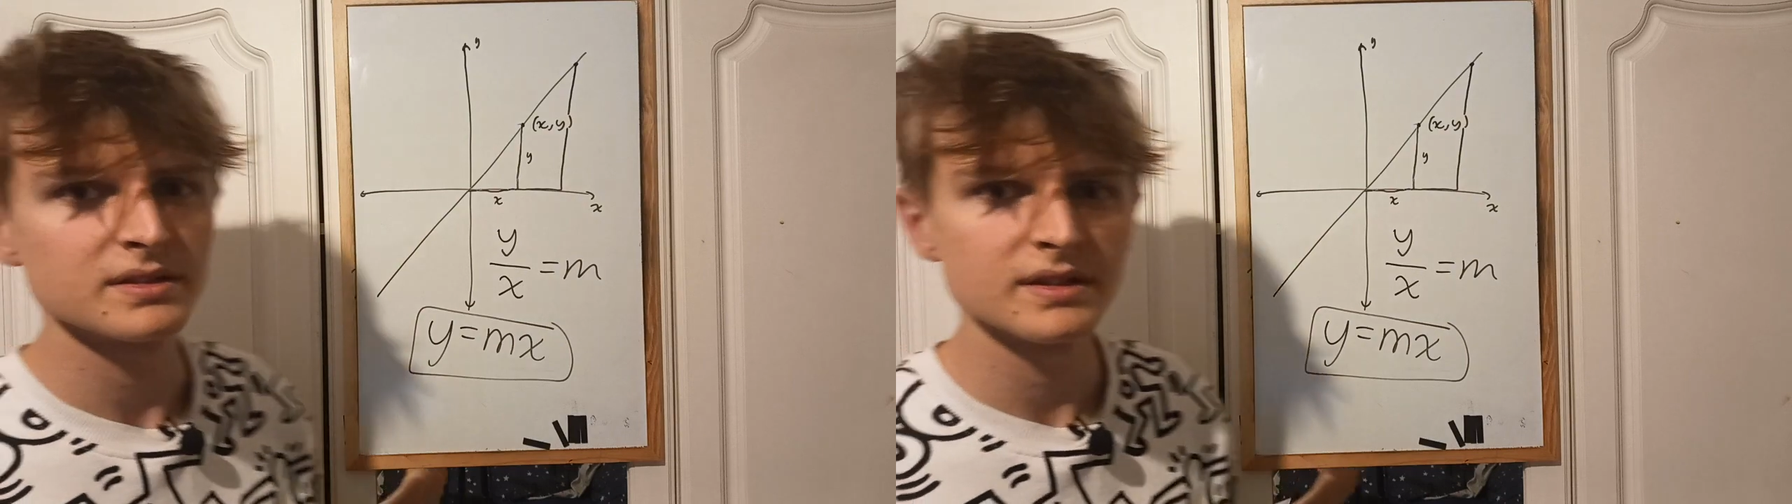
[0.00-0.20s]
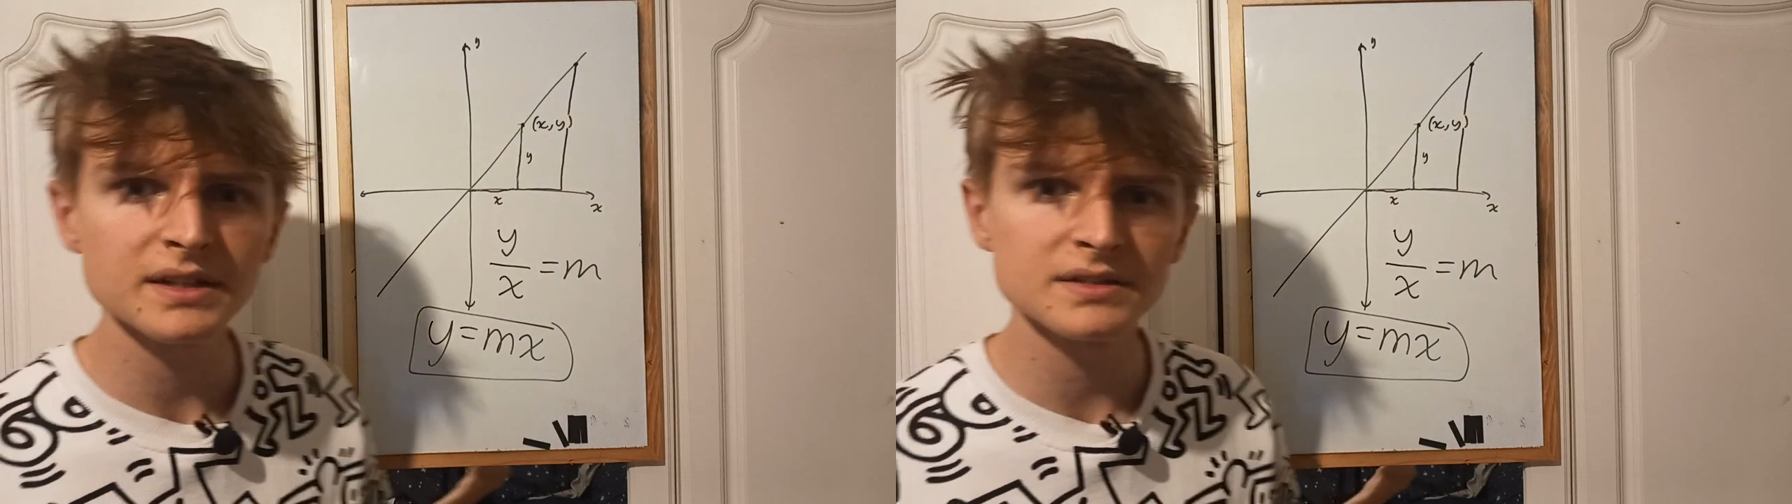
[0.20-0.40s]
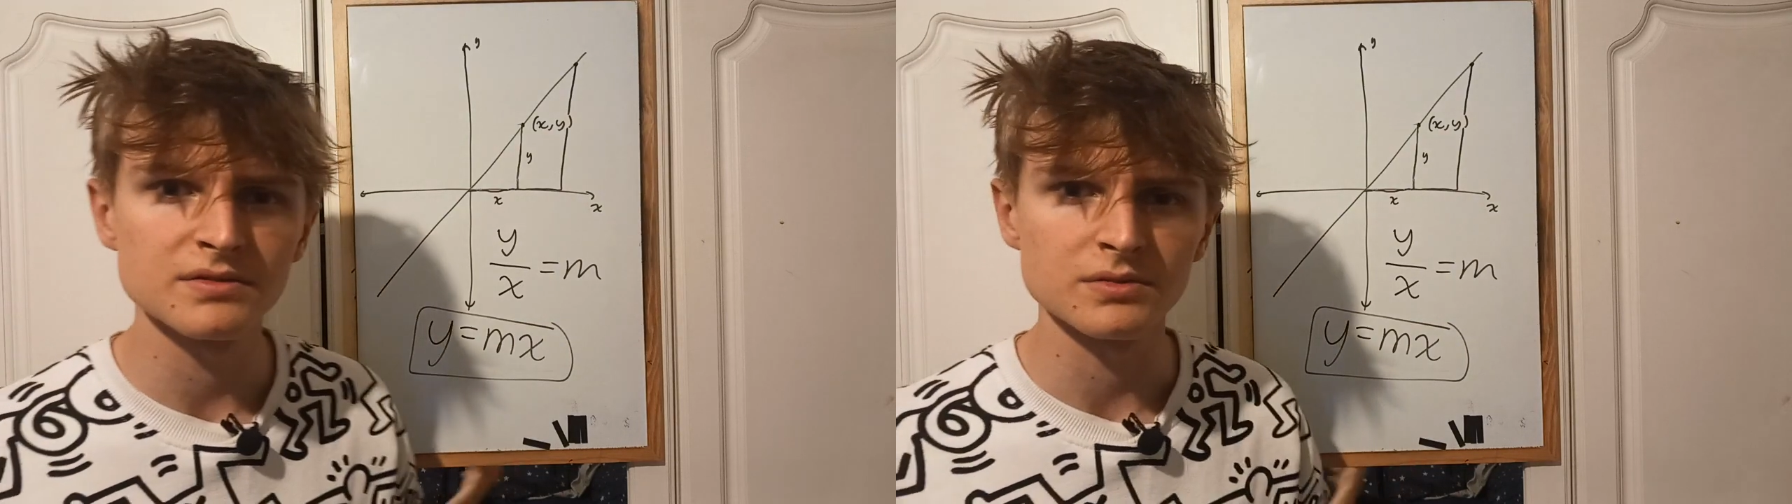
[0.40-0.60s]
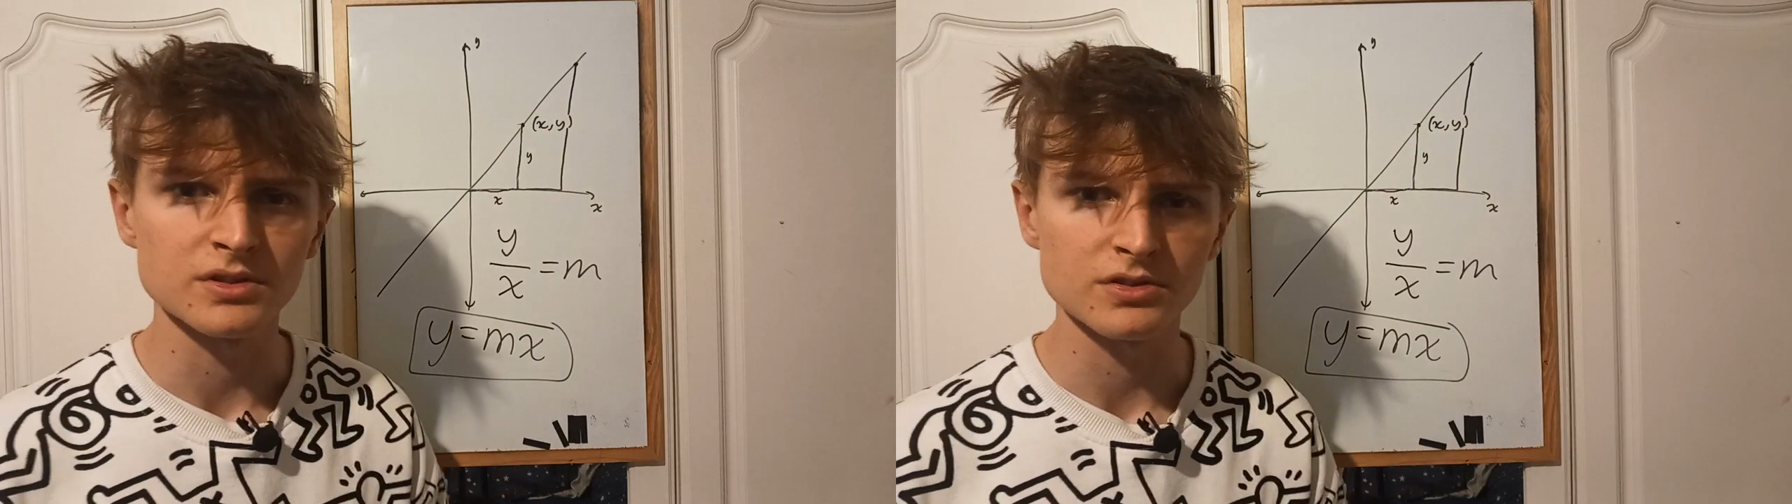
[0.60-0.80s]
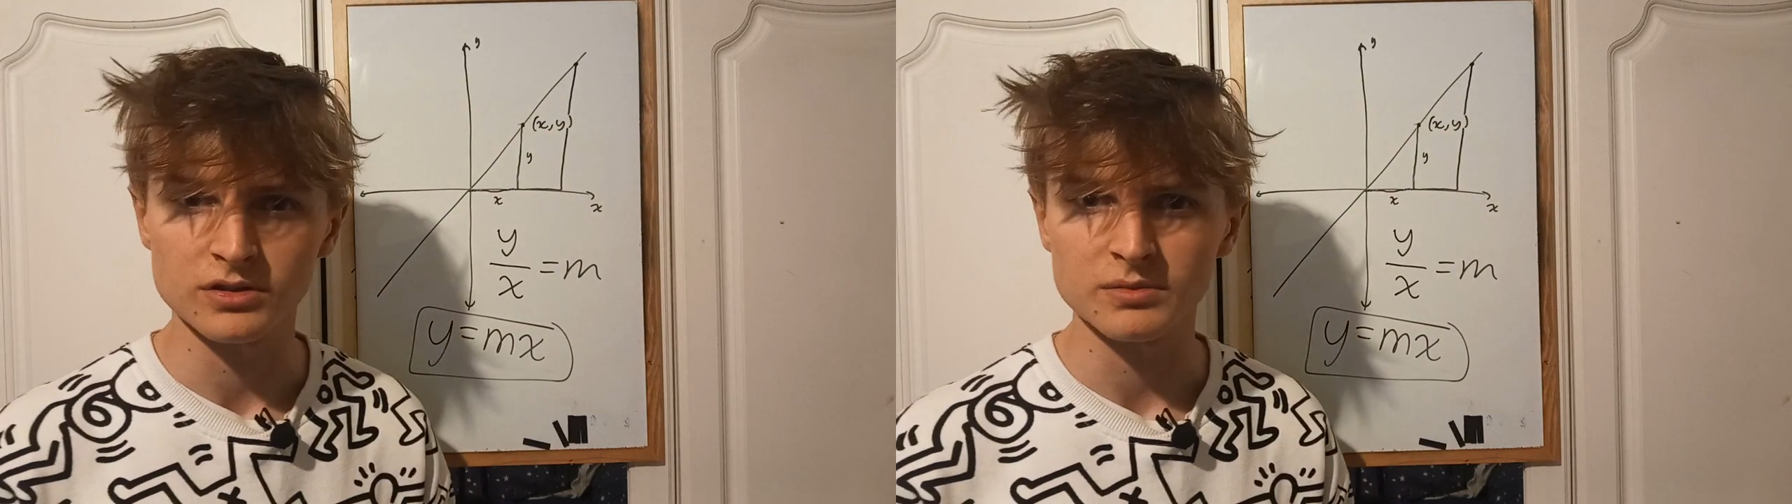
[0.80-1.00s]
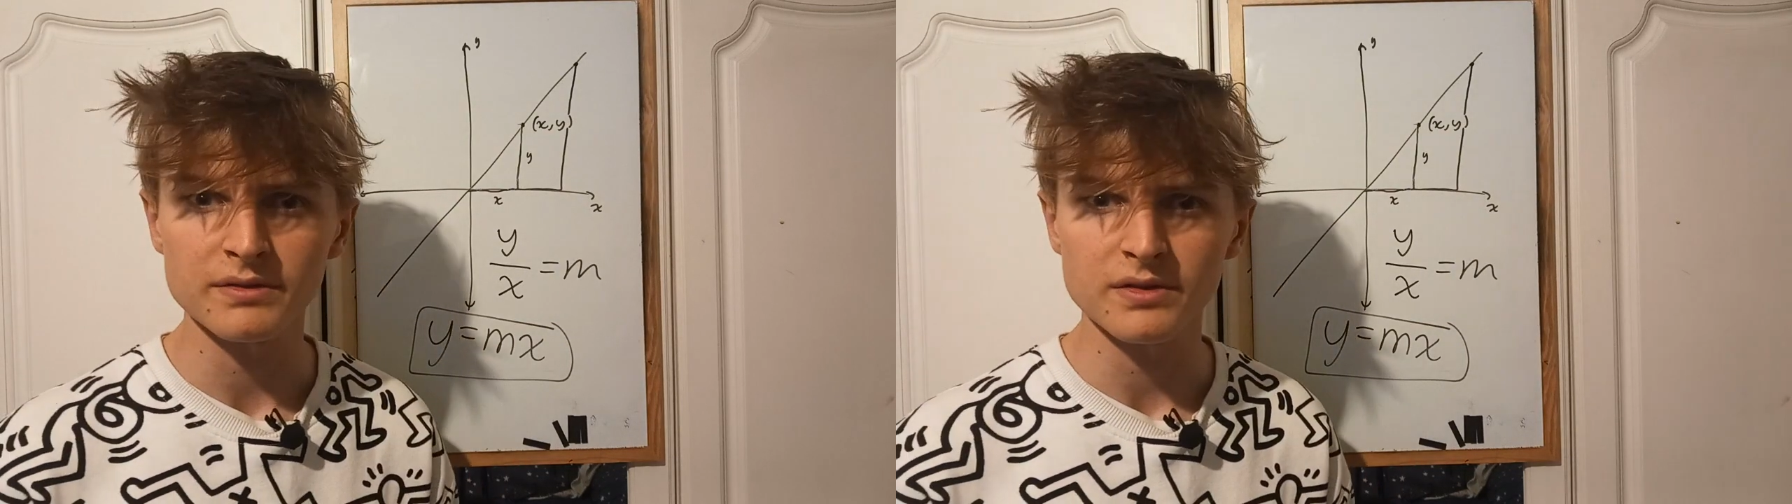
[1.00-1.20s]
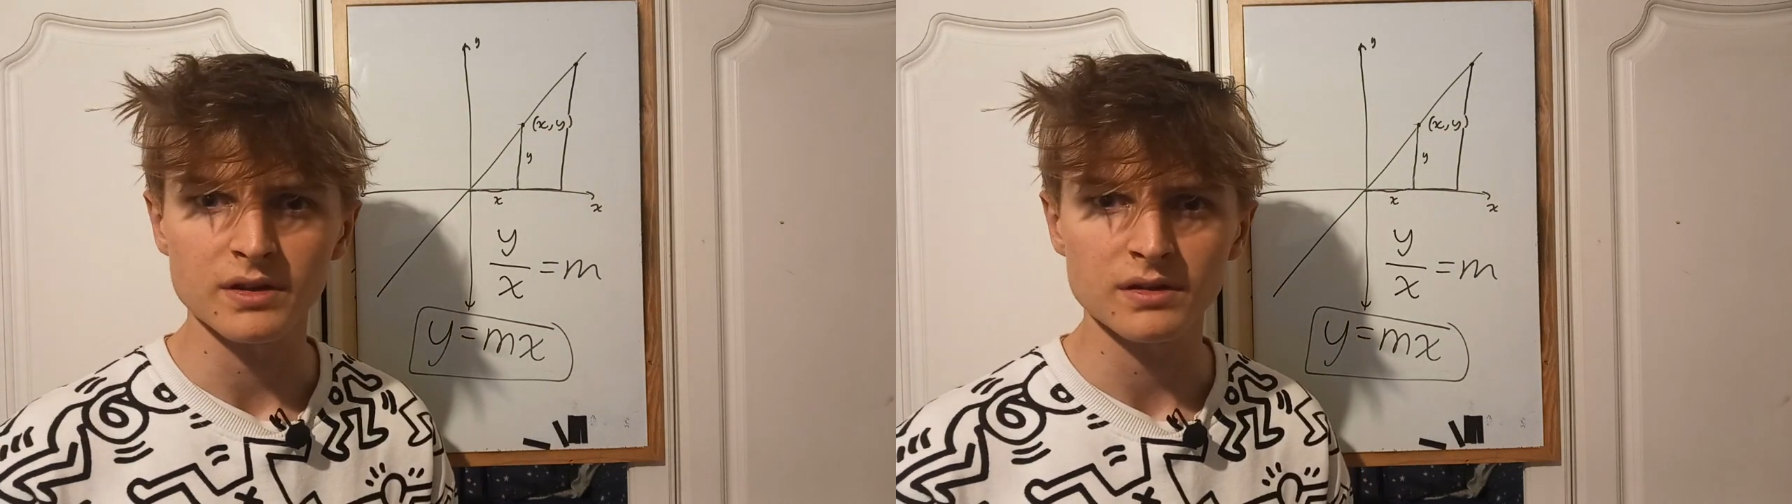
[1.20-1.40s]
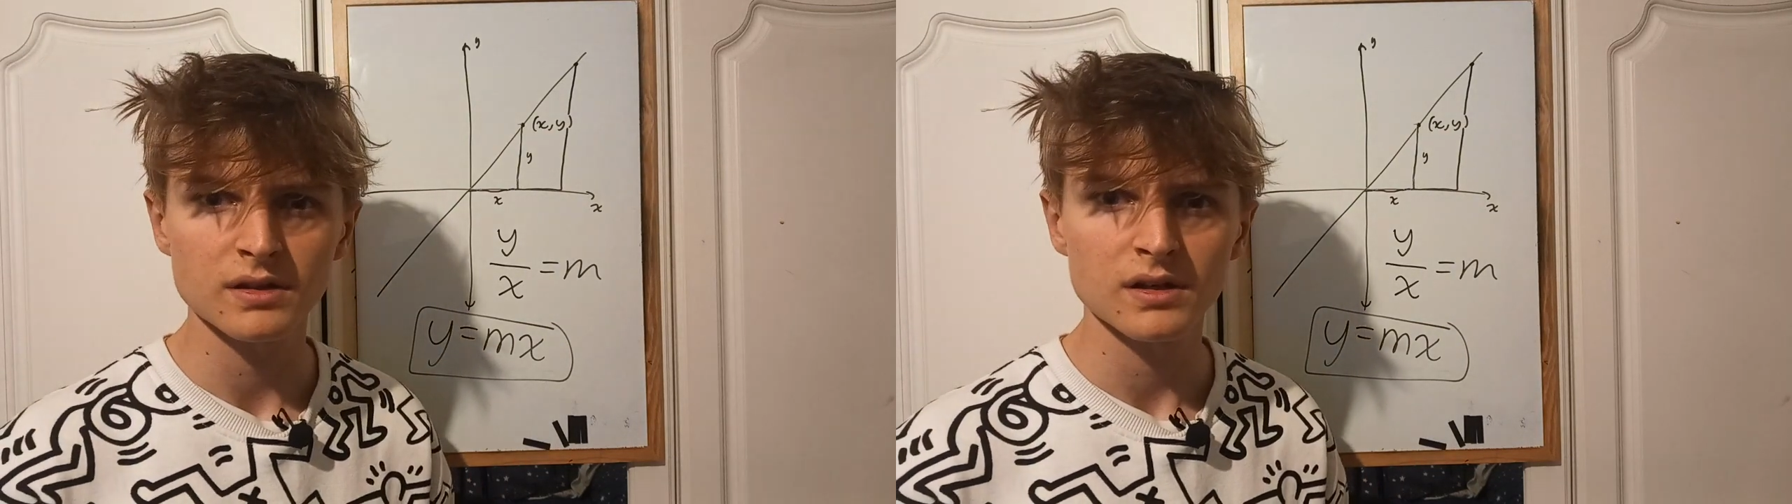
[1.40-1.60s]
Negatives always screw up
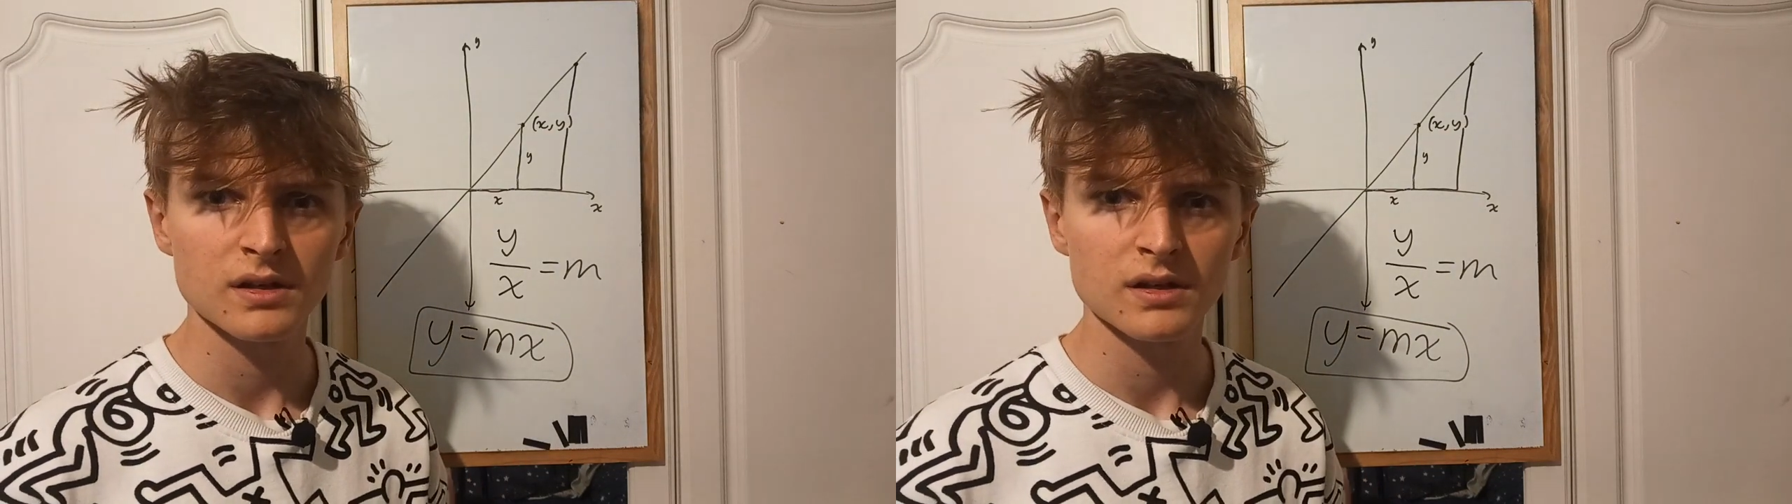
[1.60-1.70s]
everything.